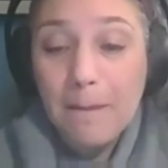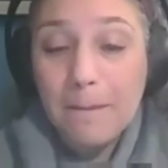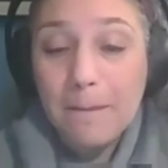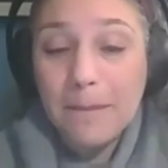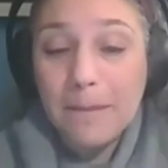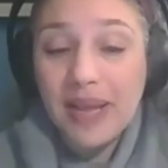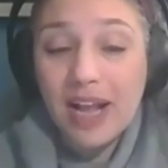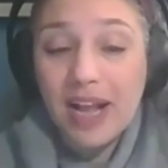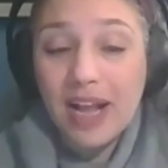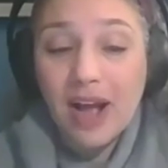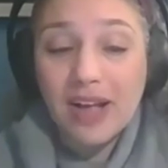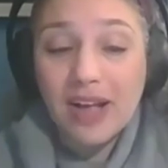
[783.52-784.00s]

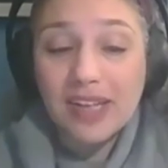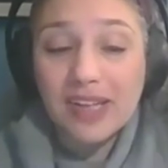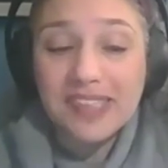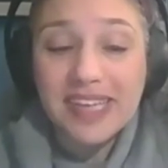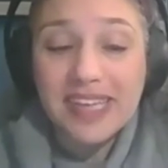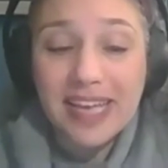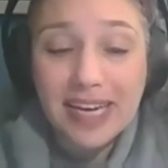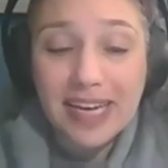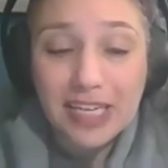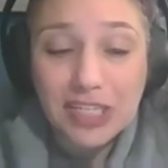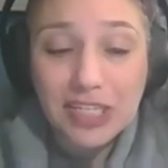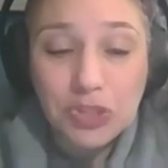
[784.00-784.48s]
because
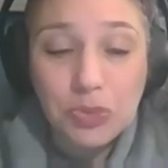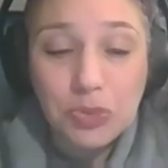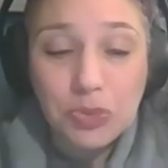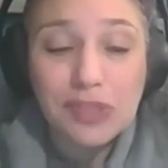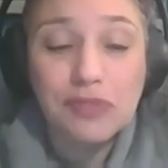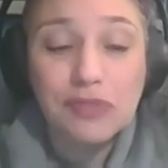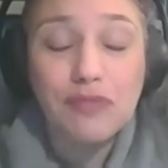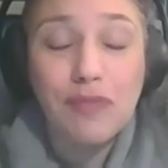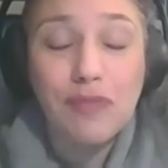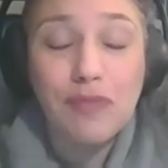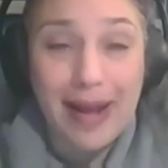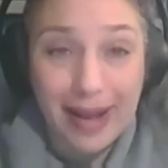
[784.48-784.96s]
Yiddish
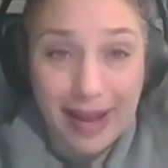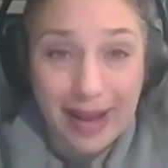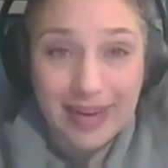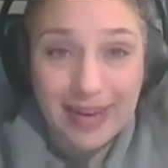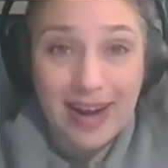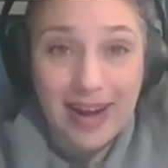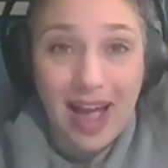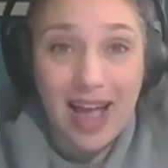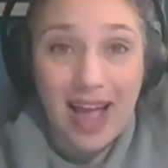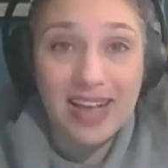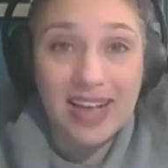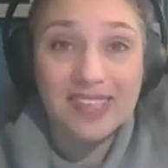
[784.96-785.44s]
was
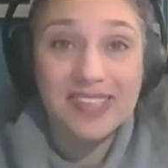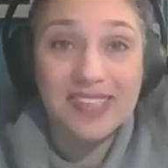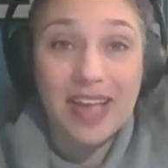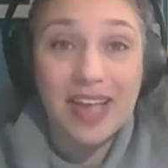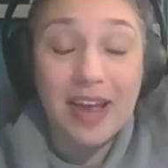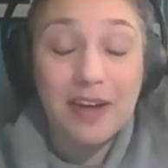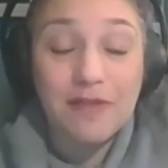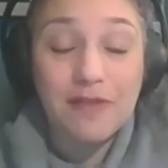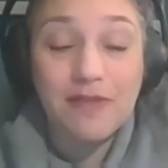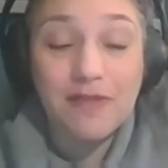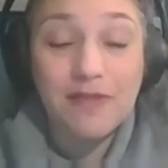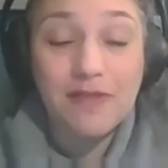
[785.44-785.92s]
recognized
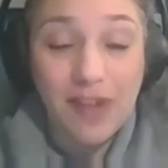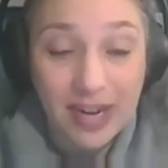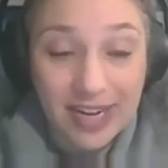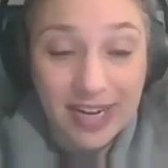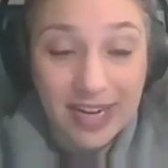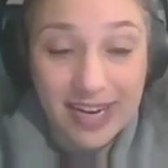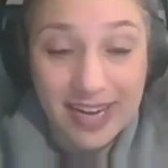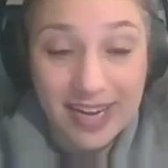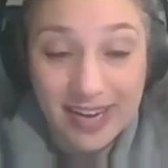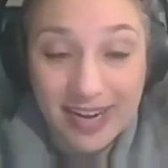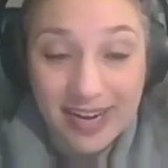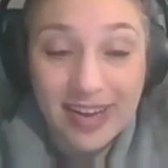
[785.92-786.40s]
and
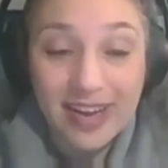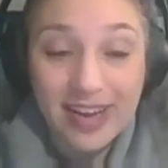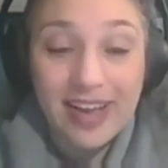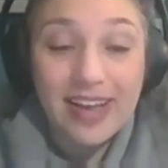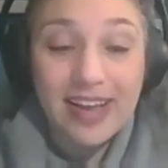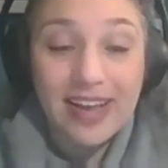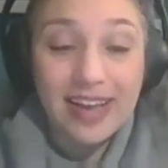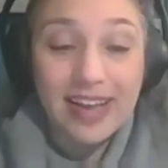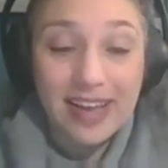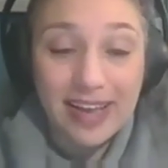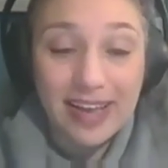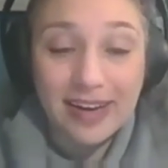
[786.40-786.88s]
funded
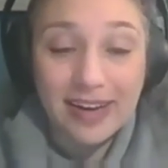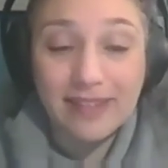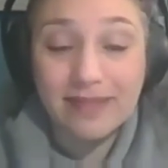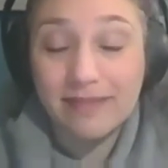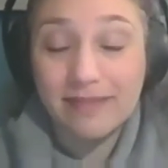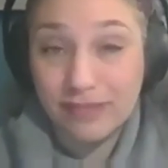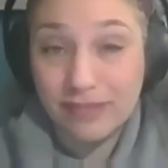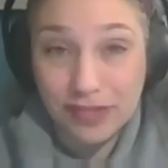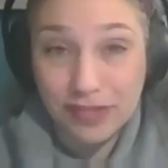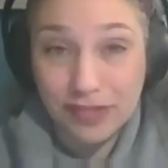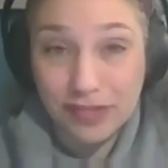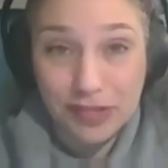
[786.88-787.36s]

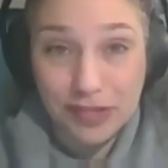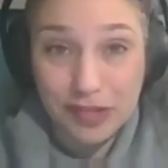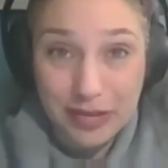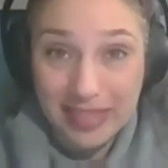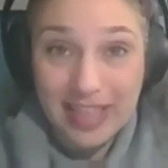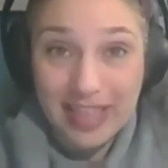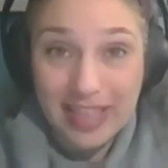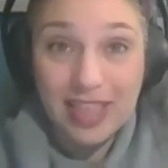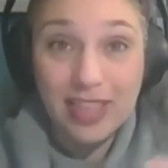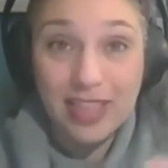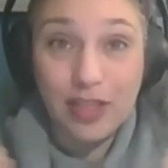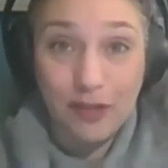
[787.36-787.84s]
in
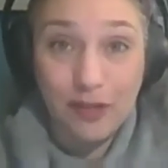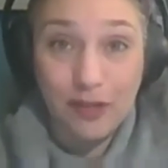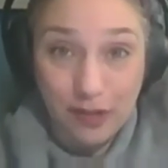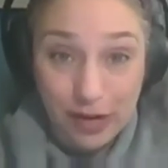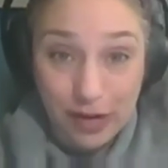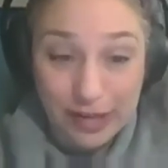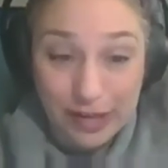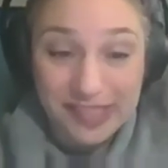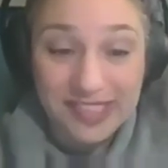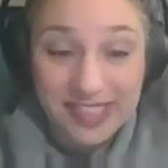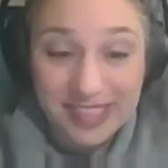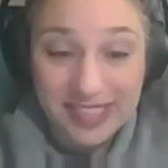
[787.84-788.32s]
certainly the
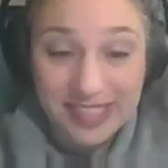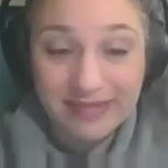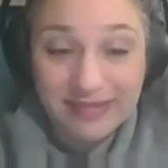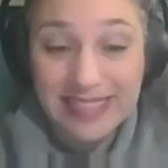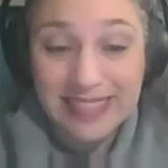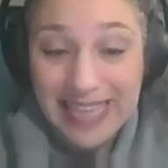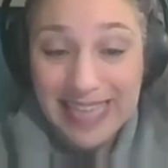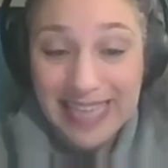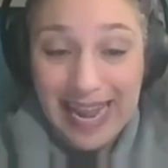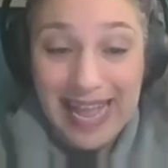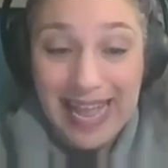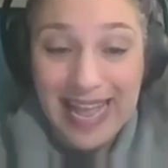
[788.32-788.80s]
first
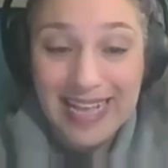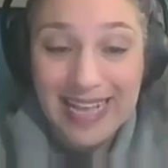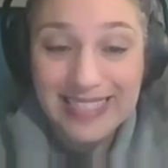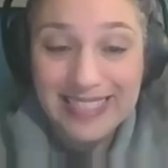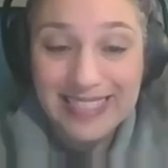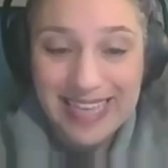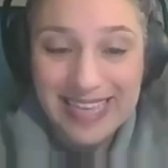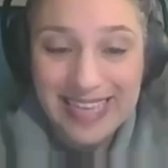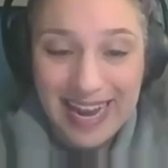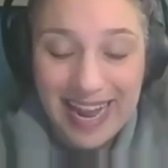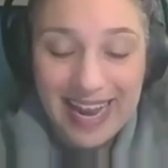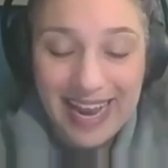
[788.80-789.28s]

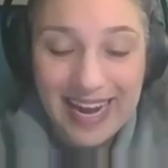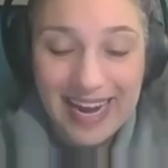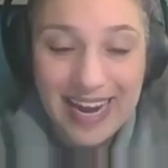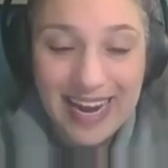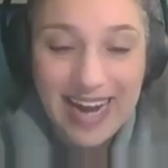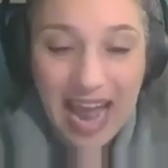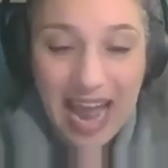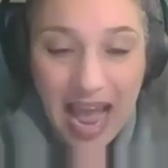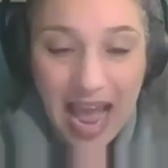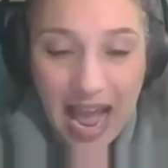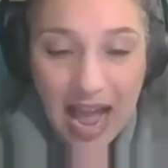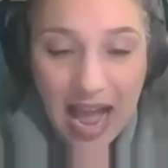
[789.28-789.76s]
decade
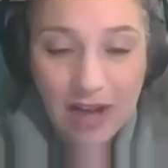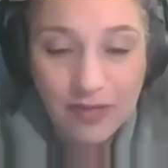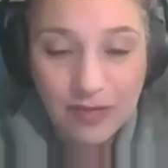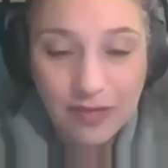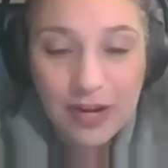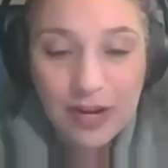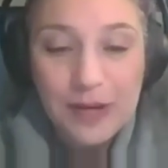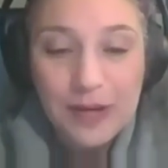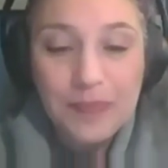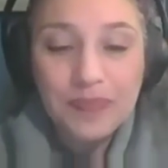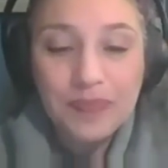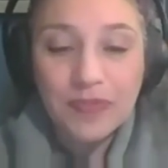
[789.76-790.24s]
and a half
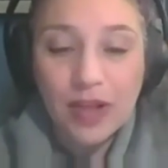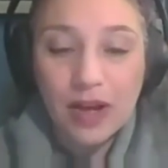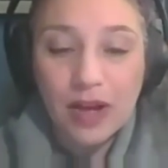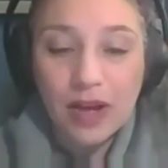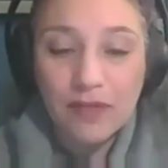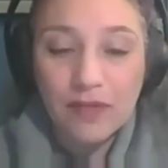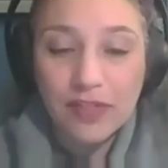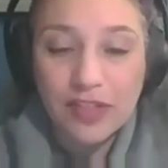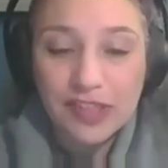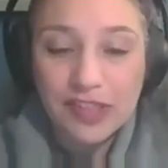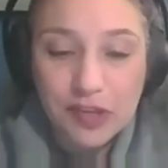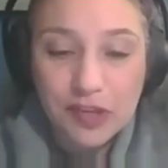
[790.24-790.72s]

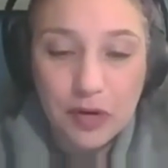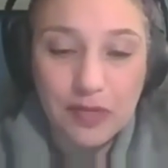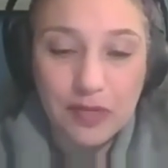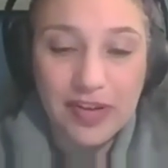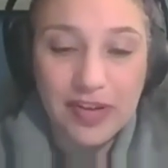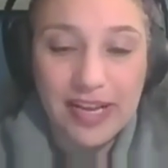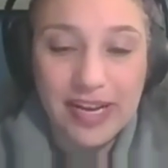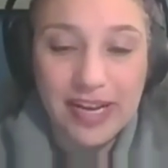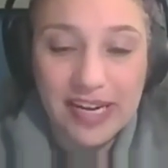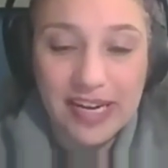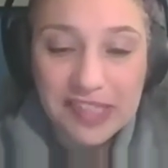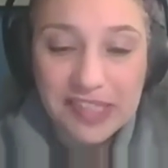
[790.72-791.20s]
of the
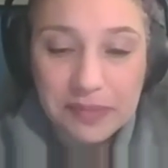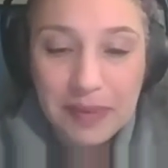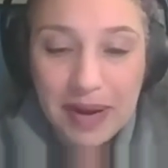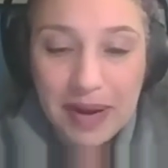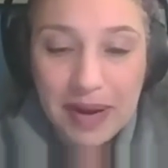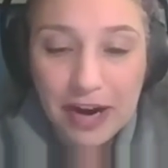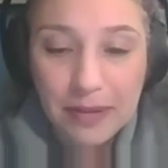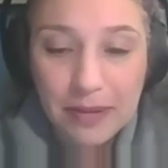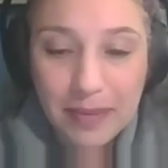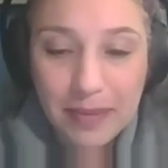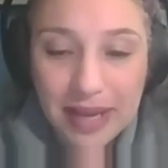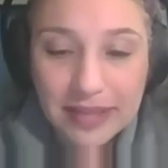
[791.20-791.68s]
Soviet
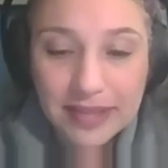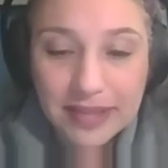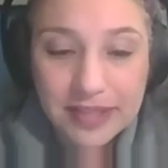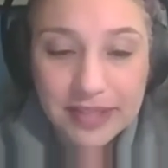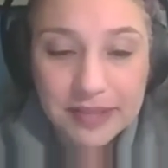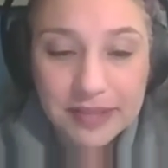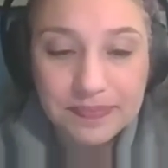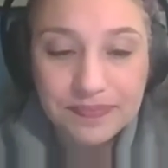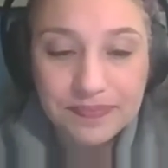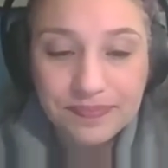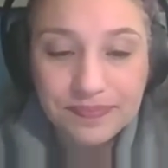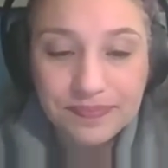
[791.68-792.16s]
experiment.